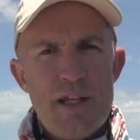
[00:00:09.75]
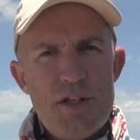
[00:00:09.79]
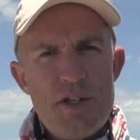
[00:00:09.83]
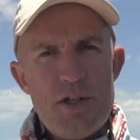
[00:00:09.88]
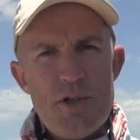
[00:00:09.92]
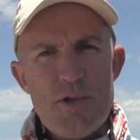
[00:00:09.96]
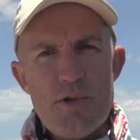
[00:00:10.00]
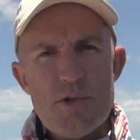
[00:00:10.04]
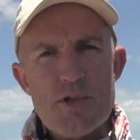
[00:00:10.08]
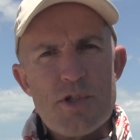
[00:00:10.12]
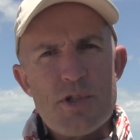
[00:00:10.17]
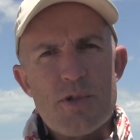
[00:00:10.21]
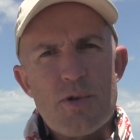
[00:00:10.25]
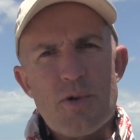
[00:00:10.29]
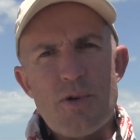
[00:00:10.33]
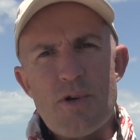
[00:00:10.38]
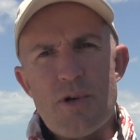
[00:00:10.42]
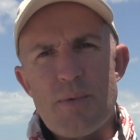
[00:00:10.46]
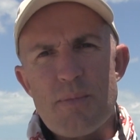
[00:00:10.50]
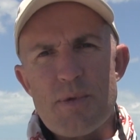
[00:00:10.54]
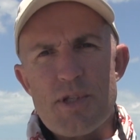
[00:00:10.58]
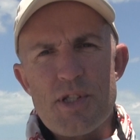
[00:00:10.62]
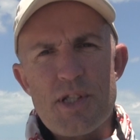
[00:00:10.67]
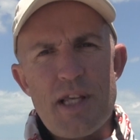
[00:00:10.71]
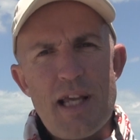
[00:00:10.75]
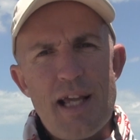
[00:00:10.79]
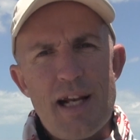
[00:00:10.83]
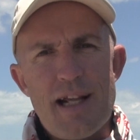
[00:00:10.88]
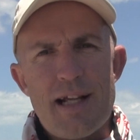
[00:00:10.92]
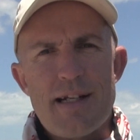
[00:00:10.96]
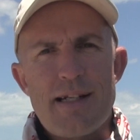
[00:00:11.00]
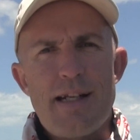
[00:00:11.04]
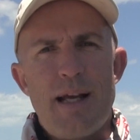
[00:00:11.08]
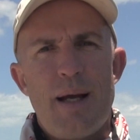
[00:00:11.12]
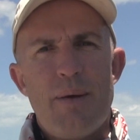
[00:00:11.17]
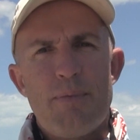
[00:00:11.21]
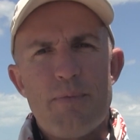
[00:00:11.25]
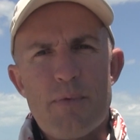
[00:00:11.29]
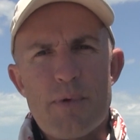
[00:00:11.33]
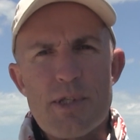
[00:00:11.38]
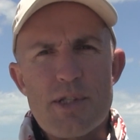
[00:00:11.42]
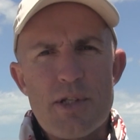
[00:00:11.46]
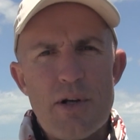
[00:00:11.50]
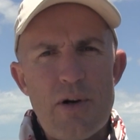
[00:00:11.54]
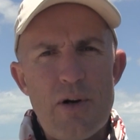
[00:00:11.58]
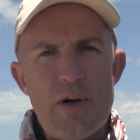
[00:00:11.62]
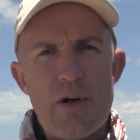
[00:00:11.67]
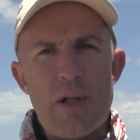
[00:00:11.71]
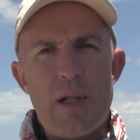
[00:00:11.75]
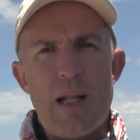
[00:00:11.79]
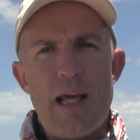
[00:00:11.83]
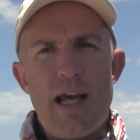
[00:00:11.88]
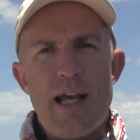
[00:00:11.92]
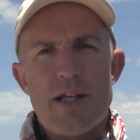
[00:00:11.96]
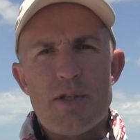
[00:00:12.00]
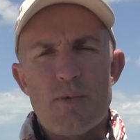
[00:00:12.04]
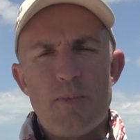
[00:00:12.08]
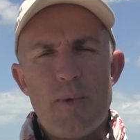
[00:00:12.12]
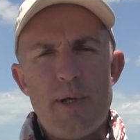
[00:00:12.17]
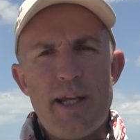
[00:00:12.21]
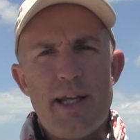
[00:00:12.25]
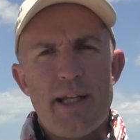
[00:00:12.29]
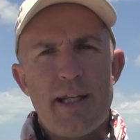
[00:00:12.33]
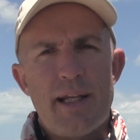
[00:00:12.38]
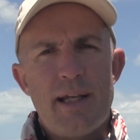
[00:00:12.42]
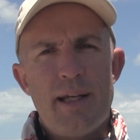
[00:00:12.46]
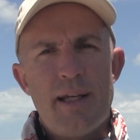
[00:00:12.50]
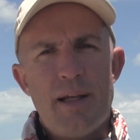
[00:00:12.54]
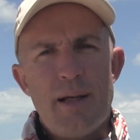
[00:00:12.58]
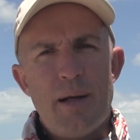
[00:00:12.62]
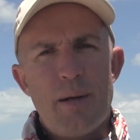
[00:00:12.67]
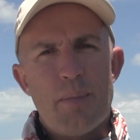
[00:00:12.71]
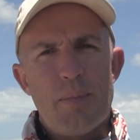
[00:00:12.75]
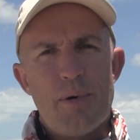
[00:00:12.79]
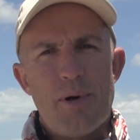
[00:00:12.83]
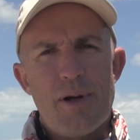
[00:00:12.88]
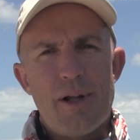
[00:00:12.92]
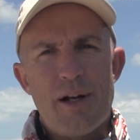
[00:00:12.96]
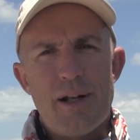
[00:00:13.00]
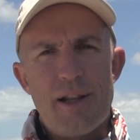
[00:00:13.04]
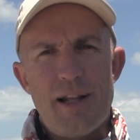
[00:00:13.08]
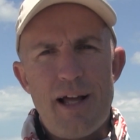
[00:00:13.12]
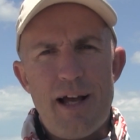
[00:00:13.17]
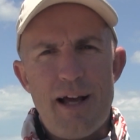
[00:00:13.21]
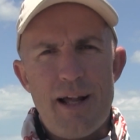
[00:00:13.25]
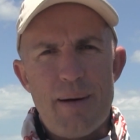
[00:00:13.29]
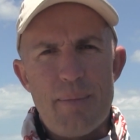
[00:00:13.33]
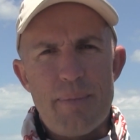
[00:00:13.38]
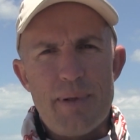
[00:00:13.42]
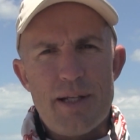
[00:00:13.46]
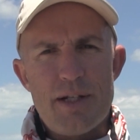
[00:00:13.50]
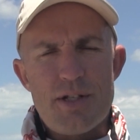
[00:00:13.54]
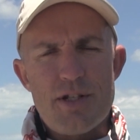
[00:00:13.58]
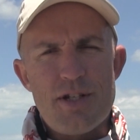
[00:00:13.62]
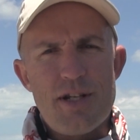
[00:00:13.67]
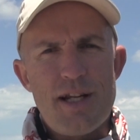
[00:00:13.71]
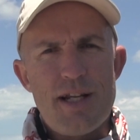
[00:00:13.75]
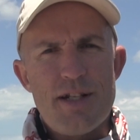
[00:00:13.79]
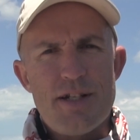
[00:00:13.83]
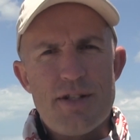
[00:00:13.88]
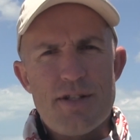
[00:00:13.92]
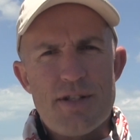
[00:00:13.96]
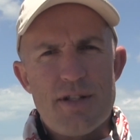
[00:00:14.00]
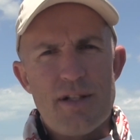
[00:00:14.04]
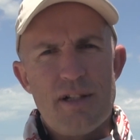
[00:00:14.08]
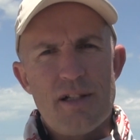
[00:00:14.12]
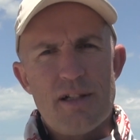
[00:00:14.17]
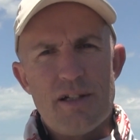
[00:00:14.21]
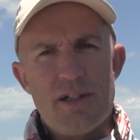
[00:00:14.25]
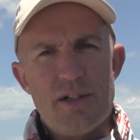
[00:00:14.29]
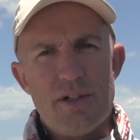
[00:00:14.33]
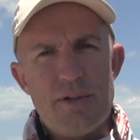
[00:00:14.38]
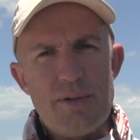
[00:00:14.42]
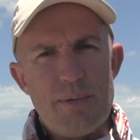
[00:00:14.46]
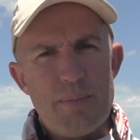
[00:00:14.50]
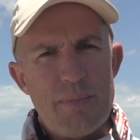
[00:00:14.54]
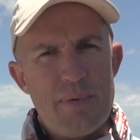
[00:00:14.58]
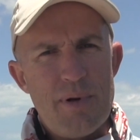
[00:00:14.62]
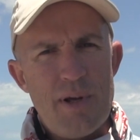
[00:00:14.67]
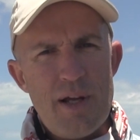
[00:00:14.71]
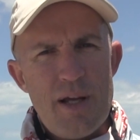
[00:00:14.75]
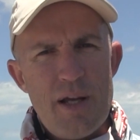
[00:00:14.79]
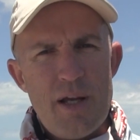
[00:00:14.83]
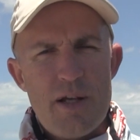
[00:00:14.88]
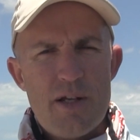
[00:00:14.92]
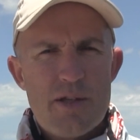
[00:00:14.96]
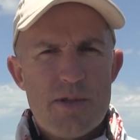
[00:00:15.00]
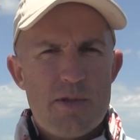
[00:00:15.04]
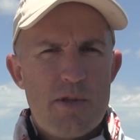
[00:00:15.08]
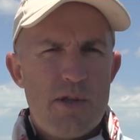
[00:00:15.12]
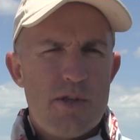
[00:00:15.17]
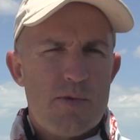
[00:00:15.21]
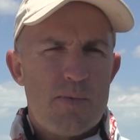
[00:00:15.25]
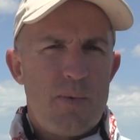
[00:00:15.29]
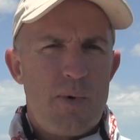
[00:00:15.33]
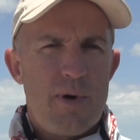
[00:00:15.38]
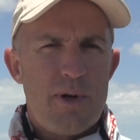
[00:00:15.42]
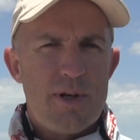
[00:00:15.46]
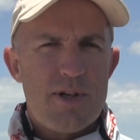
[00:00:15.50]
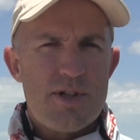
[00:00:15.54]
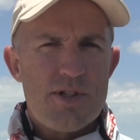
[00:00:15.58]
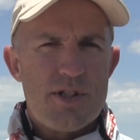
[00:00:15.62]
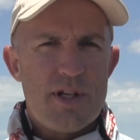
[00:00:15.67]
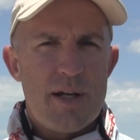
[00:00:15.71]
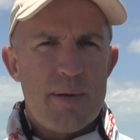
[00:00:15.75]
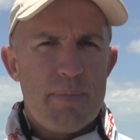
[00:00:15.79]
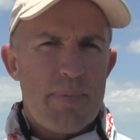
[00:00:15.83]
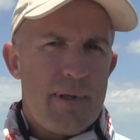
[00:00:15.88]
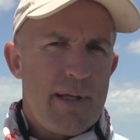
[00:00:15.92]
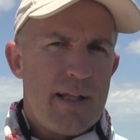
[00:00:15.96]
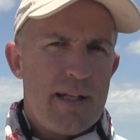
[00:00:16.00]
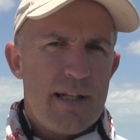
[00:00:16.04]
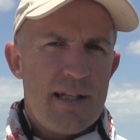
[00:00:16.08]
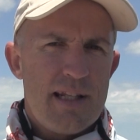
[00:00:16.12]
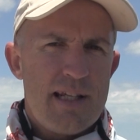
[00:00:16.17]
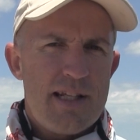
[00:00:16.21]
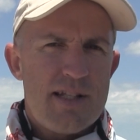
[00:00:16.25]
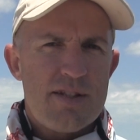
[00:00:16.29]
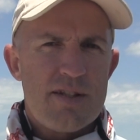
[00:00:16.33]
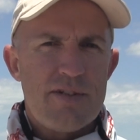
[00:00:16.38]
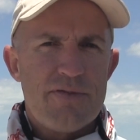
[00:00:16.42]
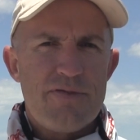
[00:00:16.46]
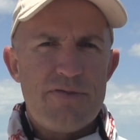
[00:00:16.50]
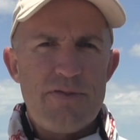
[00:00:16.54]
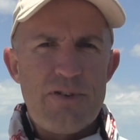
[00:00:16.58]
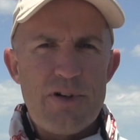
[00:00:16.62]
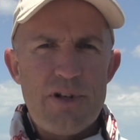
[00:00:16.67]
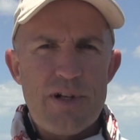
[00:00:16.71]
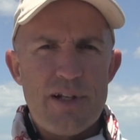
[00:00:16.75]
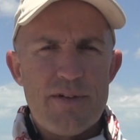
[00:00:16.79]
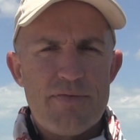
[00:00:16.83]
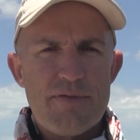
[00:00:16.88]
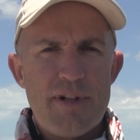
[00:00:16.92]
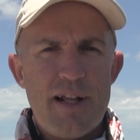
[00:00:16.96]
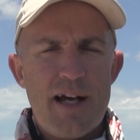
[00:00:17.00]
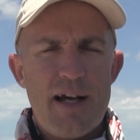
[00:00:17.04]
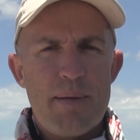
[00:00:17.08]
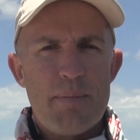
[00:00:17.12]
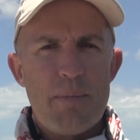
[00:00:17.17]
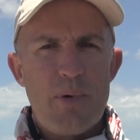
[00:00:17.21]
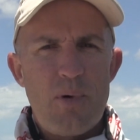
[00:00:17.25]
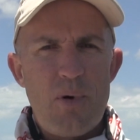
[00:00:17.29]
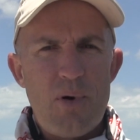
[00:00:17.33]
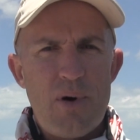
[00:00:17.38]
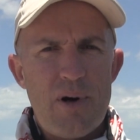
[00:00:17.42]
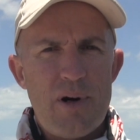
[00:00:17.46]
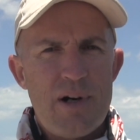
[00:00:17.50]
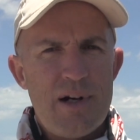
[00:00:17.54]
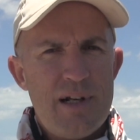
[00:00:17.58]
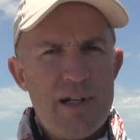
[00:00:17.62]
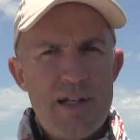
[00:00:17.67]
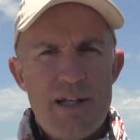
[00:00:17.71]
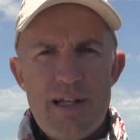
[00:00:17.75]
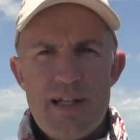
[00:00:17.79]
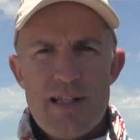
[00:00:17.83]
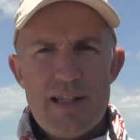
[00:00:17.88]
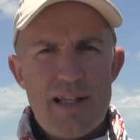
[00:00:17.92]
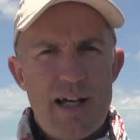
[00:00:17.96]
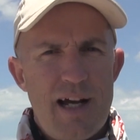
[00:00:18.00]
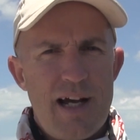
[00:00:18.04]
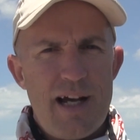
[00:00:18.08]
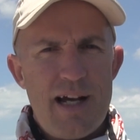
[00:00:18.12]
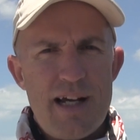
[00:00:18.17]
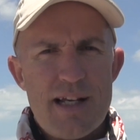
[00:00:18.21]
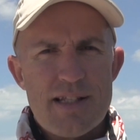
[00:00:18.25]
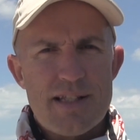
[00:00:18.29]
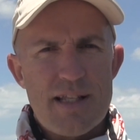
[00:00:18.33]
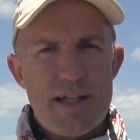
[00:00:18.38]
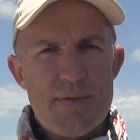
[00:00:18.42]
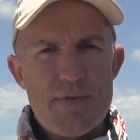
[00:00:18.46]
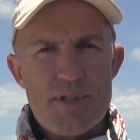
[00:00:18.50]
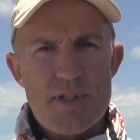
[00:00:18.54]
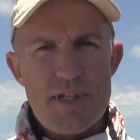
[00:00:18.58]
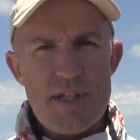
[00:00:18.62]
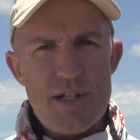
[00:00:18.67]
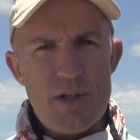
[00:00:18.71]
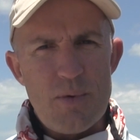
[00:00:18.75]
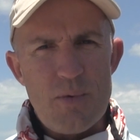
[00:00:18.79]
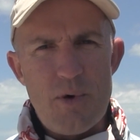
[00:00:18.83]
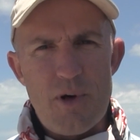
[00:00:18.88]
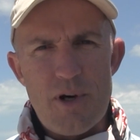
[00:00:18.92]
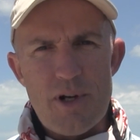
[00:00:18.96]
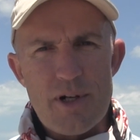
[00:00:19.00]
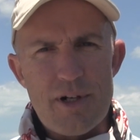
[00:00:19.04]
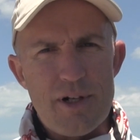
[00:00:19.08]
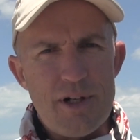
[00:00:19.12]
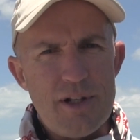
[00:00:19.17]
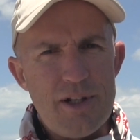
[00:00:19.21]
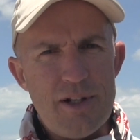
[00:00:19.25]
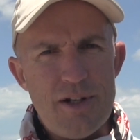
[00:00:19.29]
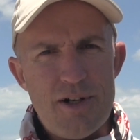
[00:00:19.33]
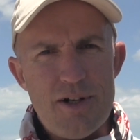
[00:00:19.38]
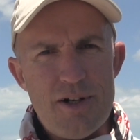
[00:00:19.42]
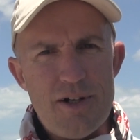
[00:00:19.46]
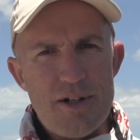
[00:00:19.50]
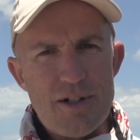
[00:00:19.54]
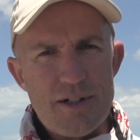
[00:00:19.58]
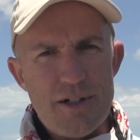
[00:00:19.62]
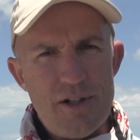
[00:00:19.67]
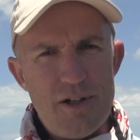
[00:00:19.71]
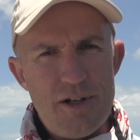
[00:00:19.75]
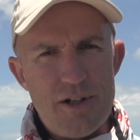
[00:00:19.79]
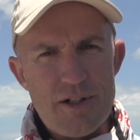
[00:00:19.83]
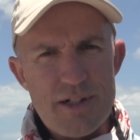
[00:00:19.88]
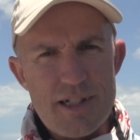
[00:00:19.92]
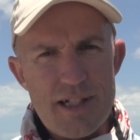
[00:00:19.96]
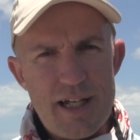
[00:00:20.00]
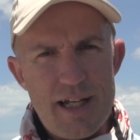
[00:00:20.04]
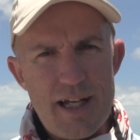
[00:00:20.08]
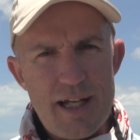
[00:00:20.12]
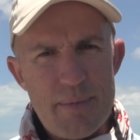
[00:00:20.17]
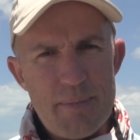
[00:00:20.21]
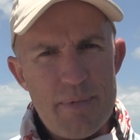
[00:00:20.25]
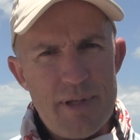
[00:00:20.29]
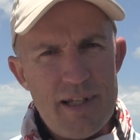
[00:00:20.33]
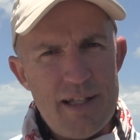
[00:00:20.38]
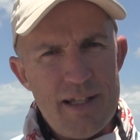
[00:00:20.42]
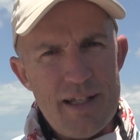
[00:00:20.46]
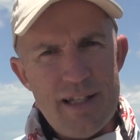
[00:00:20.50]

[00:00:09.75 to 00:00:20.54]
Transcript: Huge storm sat on top of us all last week, brought a lot of big changes to the lagoon. So this water's up at least a foot, if not more, the highest I've seen the water in a long, long time.